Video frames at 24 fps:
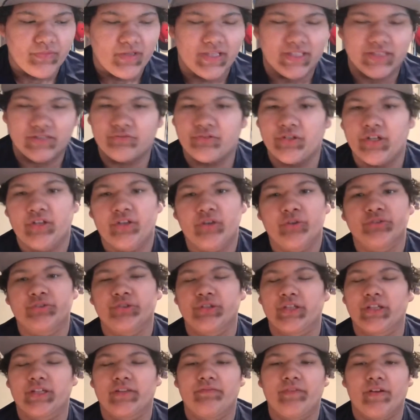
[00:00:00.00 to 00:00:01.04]
free throw
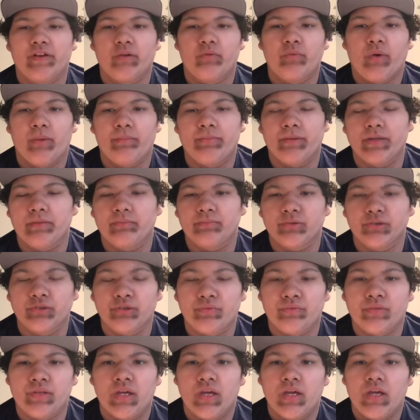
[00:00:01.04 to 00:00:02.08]
shooting can very well be
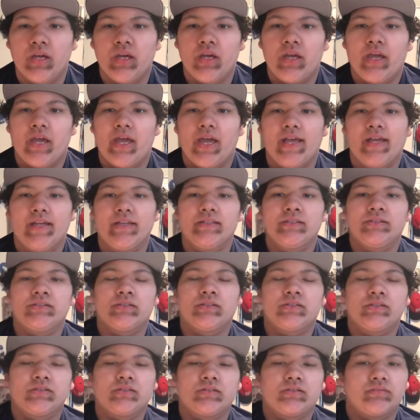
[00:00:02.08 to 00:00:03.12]
improved, and
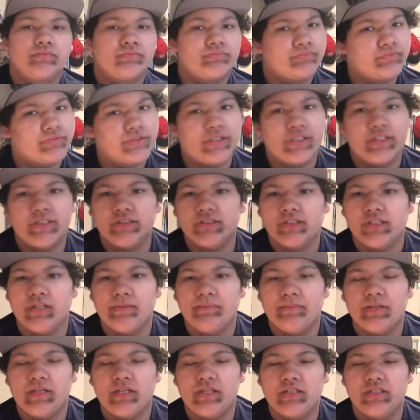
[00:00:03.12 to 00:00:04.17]
he
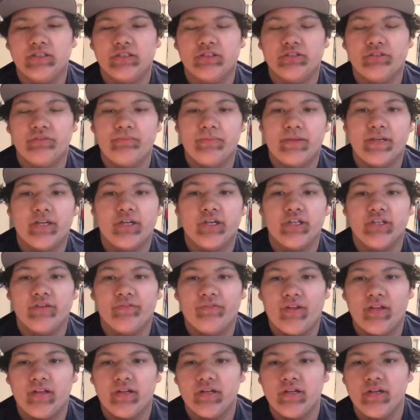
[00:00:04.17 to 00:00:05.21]
should be a good
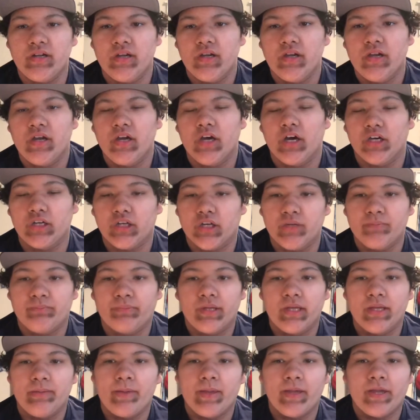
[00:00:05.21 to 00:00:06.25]
defender, a good
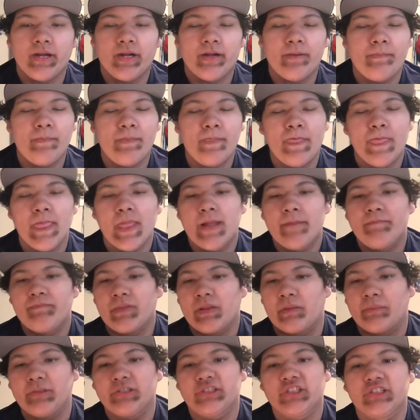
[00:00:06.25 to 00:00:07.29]
playmaker.
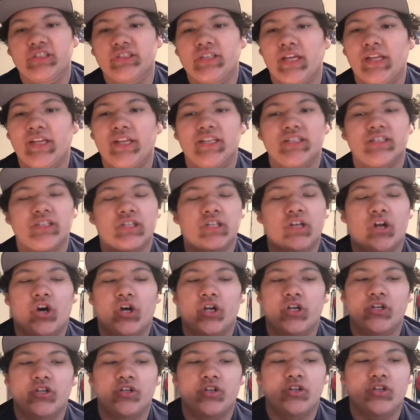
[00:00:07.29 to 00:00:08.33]
Let me just say this, and
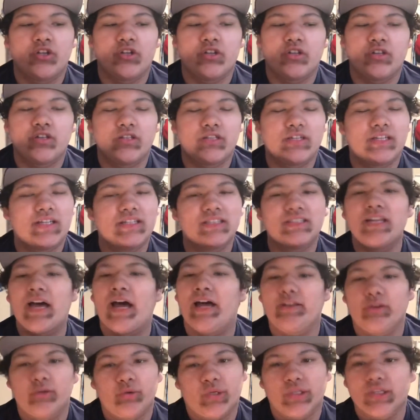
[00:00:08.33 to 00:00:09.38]
on, he's
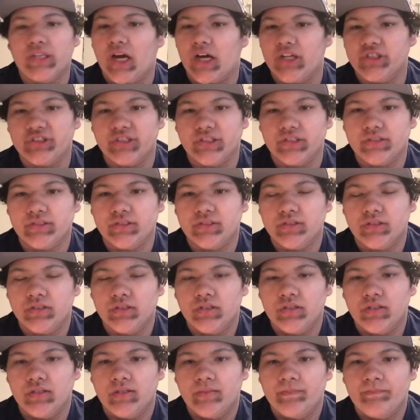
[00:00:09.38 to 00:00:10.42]
not Luka Doncic.
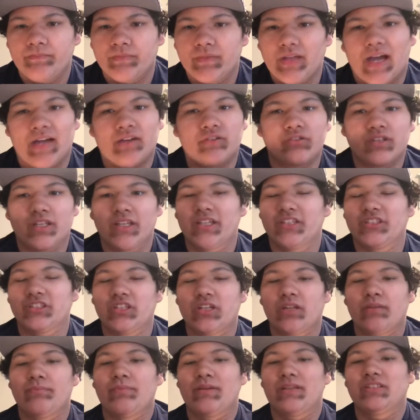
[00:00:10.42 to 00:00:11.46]
I don't think he's
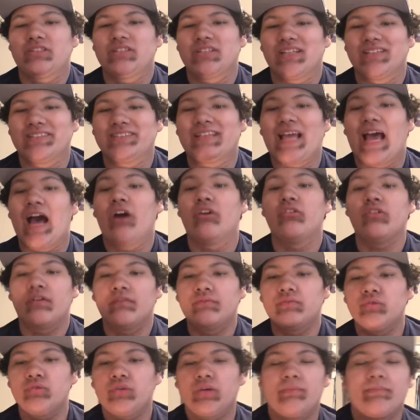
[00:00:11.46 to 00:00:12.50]
gonna be to the talent of
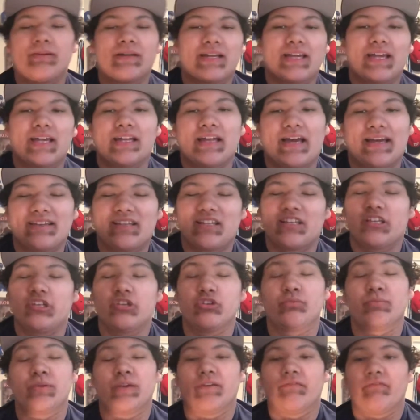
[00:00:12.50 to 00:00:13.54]
Luka, but again, I think
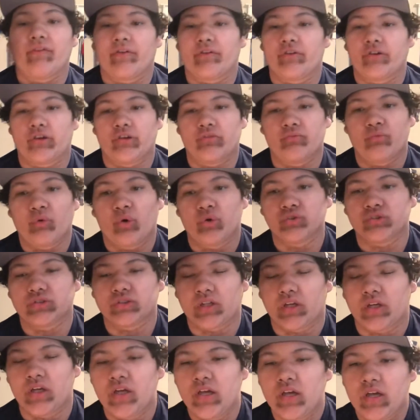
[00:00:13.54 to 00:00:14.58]
he'll be a very good role
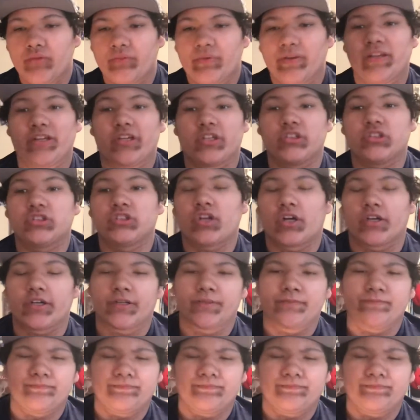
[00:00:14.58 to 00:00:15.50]
star, really good starter.